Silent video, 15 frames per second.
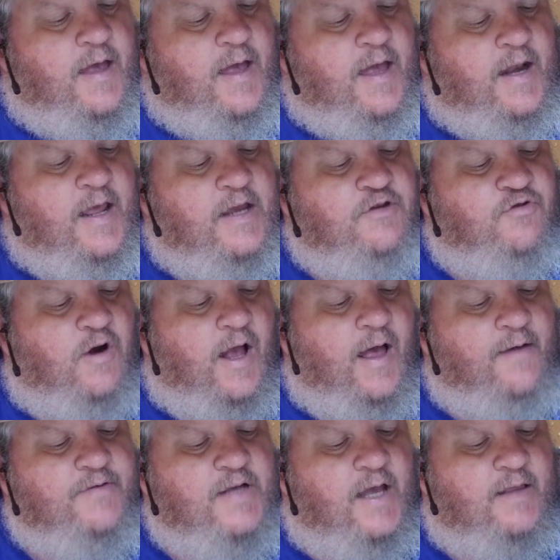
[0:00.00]
And he
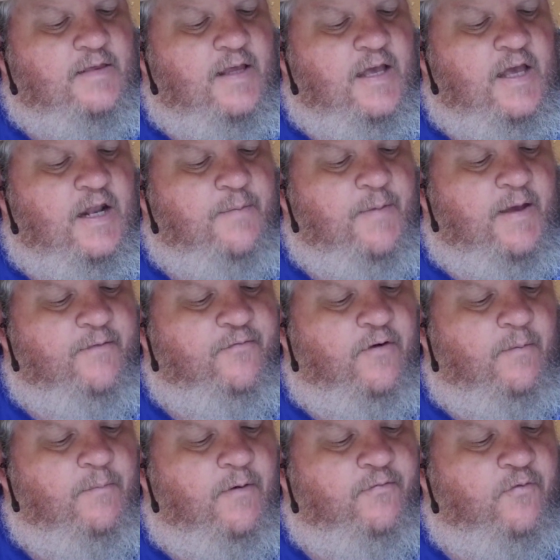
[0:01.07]
drives out the enemy
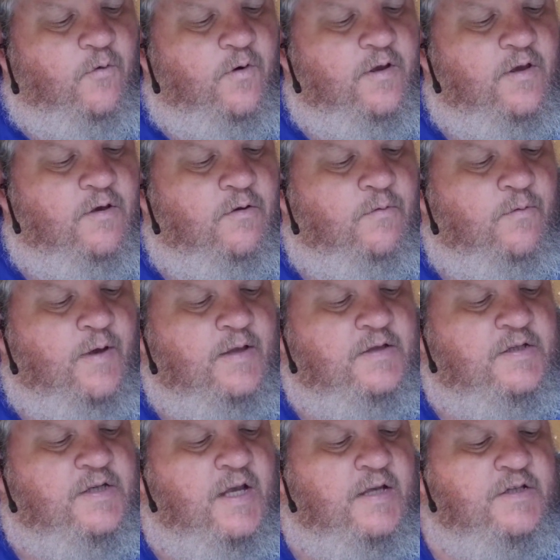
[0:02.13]
from before you,
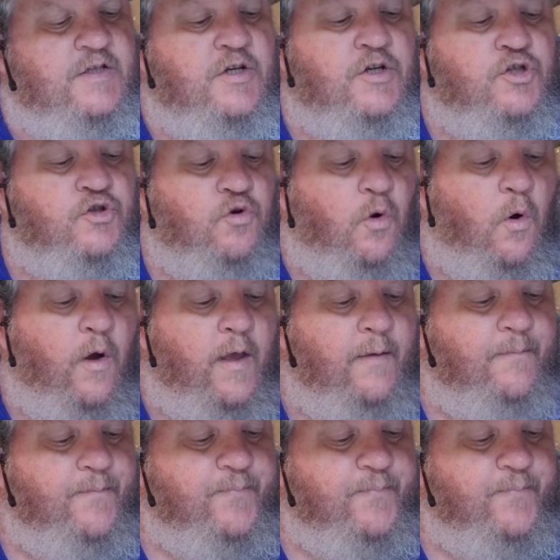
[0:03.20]
and says, Destroy.